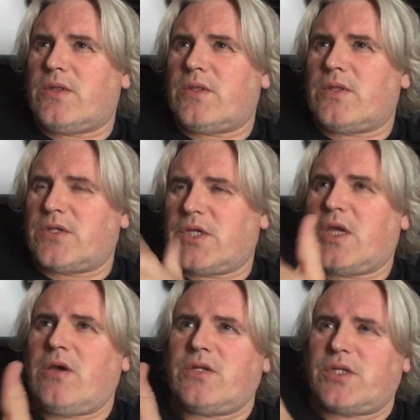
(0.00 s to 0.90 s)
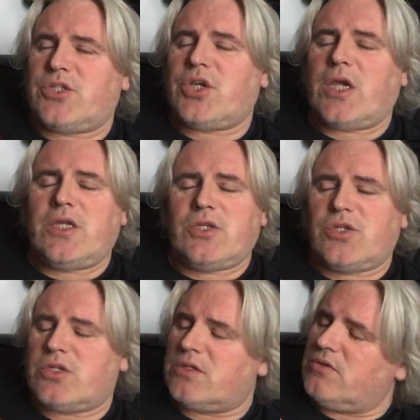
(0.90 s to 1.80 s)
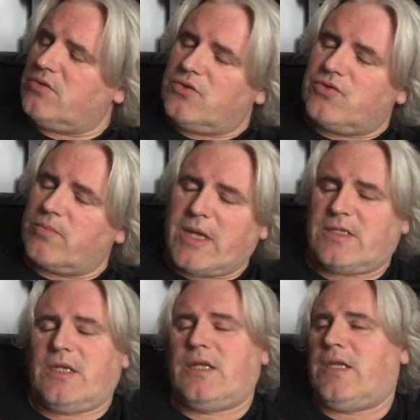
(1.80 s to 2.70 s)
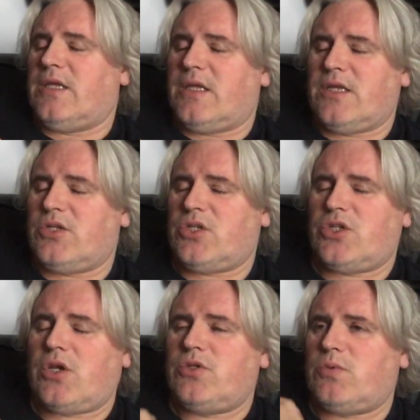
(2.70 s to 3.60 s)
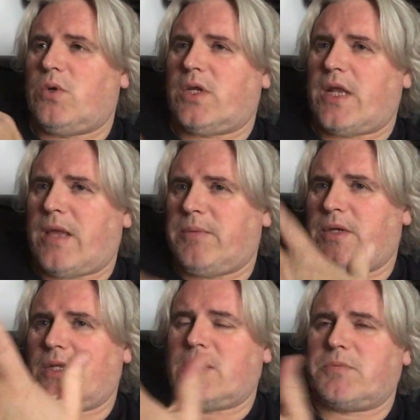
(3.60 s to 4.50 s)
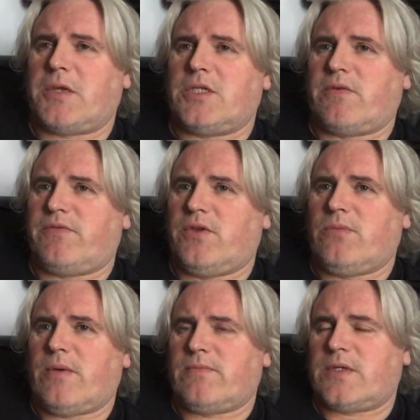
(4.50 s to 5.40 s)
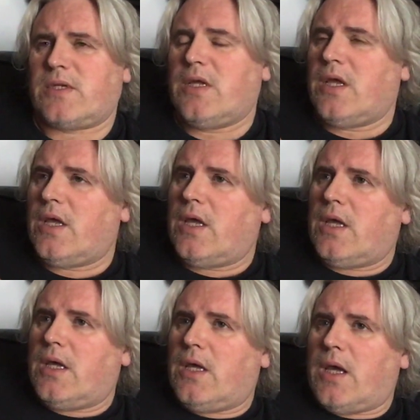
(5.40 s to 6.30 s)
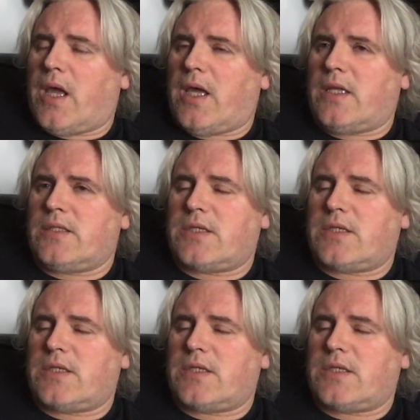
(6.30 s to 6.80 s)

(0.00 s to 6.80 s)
cigars had changed dramatically, and it just shows you what can happen in the space of a few months. And